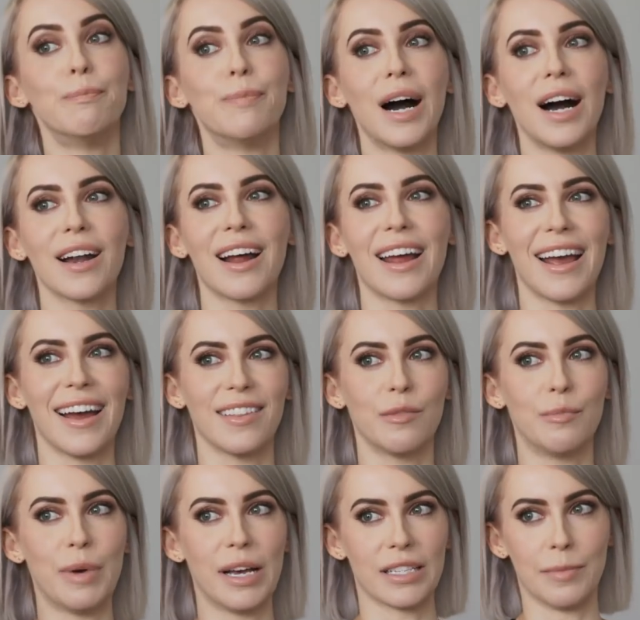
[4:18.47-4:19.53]
like But that. I had
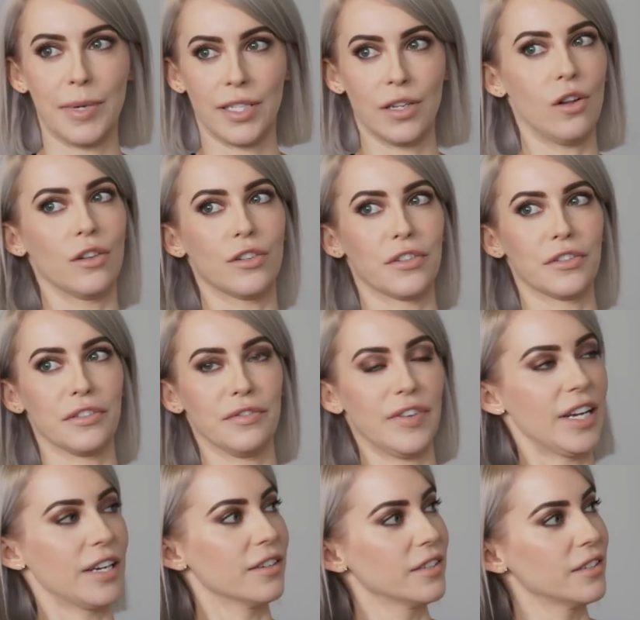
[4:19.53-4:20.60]
the best mixologist in
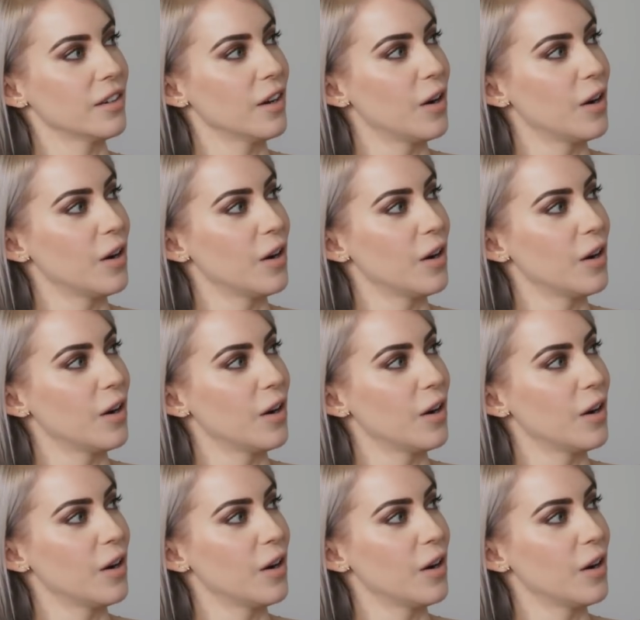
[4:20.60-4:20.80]
Vegas